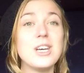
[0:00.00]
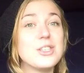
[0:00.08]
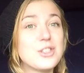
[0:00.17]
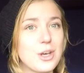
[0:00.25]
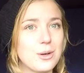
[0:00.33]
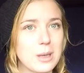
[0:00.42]

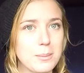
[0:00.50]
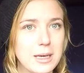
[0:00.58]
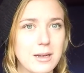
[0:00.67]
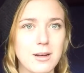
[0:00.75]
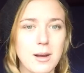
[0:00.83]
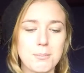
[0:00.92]
So coming
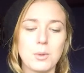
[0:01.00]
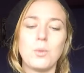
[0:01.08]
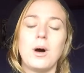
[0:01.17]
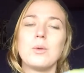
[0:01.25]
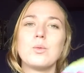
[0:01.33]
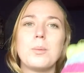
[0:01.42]
in at number
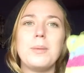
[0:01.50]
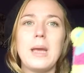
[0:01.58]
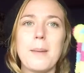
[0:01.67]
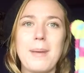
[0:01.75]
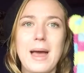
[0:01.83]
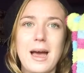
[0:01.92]
one would be
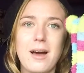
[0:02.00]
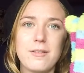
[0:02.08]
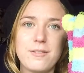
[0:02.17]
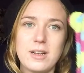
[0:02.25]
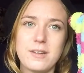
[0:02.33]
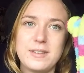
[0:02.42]
a pair of
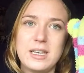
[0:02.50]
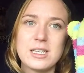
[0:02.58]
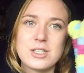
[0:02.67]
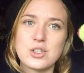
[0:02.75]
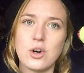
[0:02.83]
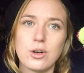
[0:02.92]
fluffy
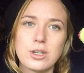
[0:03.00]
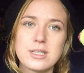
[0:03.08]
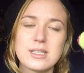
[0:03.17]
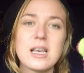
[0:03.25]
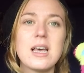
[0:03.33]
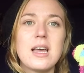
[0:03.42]

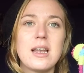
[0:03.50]
socks.